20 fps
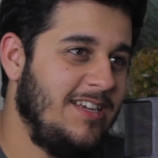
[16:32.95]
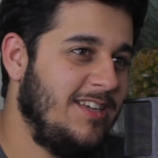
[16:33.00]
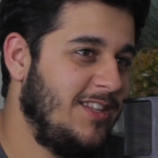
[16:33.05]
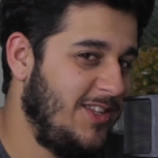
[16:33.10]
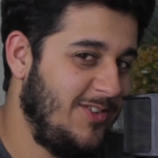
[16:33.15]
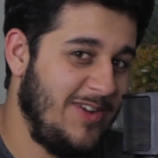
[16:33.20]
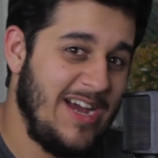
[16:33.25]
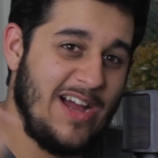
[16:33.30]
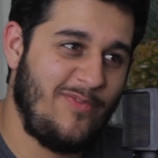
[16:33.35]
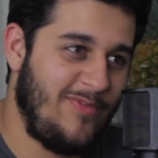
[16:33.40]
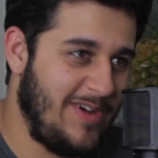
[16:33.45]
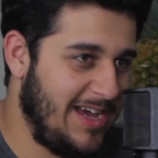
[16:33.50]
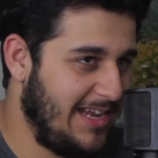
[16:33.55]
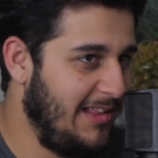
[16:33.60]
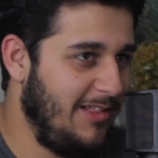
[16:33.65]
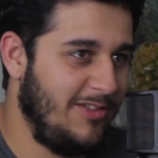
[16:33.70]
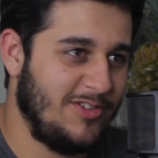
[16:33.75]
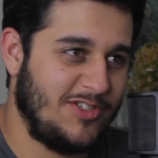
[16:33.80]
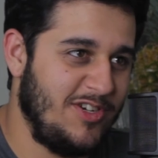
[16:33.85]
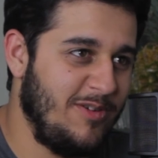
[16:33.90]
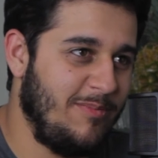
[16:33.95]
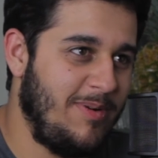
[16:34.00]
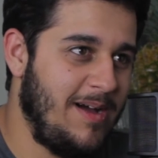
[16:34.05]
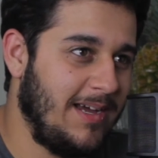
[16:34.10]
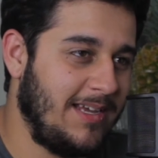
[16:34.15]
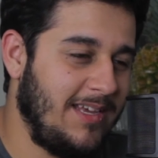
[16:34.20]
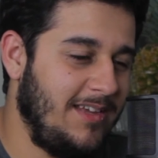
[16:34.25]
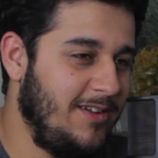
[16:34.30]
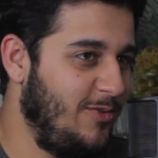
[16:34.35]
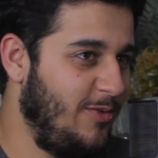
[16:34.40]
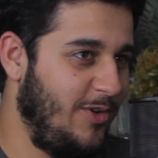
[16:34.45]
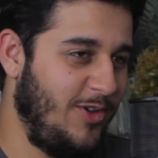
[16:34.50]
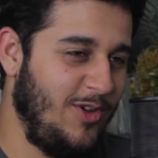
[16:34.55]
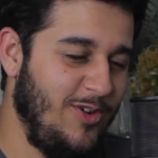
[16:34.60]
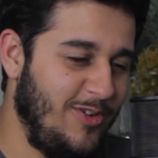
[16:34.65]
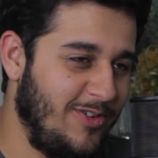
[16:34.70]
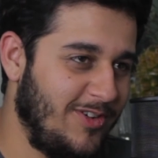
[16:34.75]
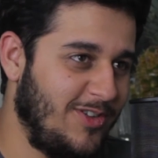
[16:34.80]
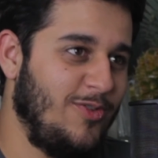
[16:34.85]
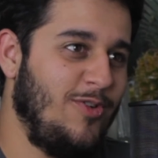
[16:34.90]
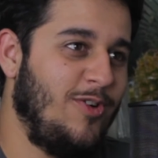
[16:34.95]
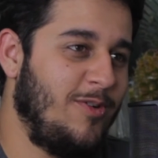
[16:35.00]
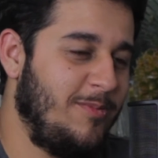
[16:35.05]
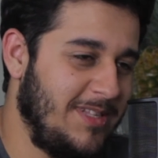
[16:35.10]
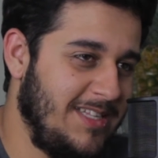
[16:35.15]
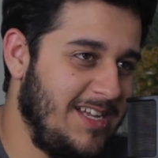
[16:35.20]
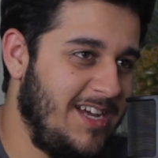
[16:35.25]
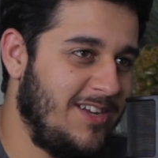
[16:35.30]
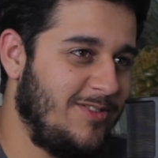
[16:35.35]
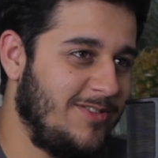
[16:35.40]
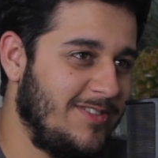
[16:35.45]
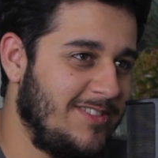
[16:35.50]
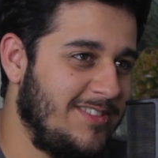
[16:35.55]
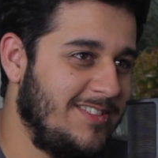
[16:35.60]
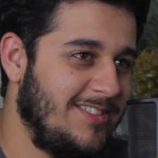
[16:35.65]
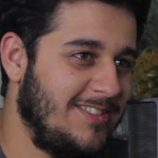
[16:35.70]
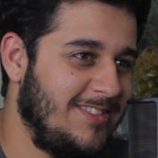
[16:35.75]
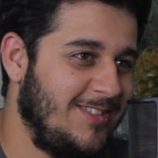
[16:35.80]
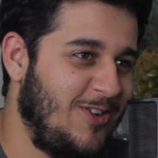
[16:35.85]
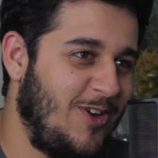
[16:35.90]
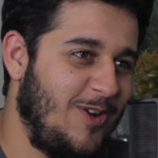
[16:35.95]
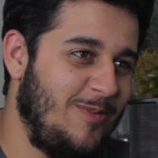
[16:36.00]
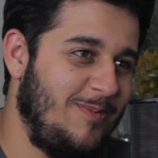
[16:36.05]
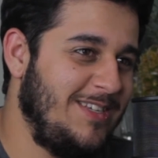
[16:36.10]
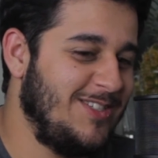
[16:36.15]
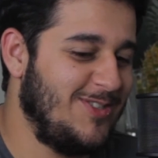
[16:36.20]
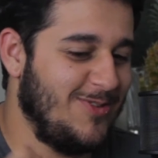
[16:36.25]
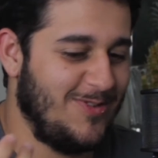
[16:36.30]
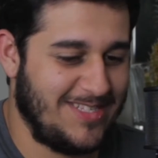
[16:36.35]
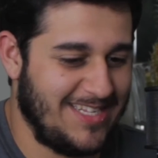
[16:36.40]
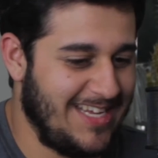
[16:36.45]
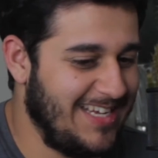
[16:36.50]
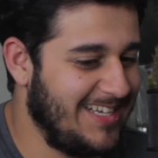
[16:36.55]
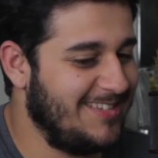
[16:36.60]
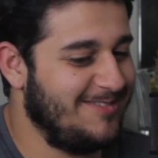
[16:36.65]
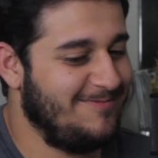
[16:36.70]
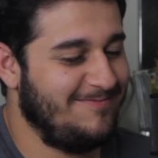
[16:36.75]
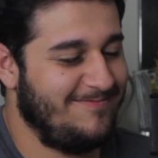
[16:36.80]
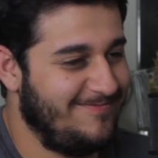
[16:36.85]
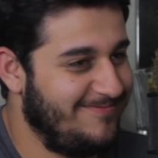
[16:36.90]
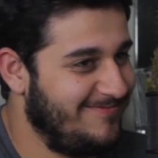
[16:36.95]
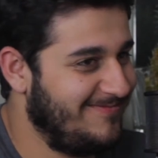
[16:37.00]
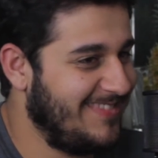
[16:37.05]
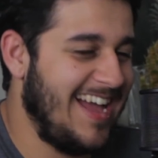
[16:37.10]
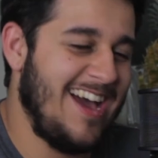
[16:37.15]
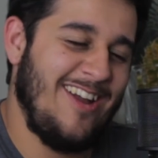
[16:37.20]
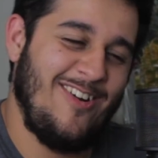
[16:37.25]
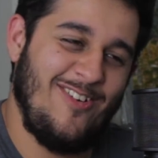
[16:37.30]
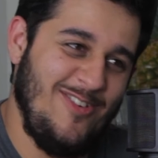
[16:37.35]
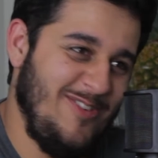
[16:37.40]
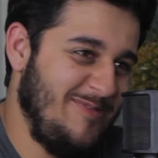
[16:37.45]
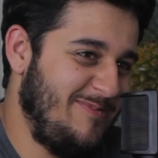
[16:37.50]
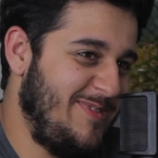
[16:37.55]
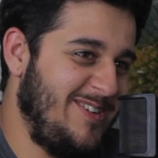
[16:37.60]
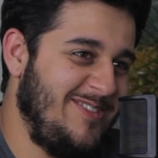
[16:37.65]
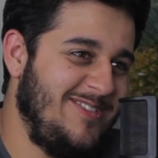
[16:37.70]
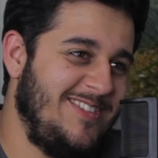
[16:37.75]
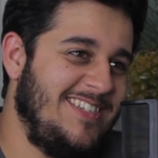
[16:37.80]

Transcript: You got $5 in your pocket. Where are you going? You go to McDonald's. You know what I mean? So it's like, I don't know, bro.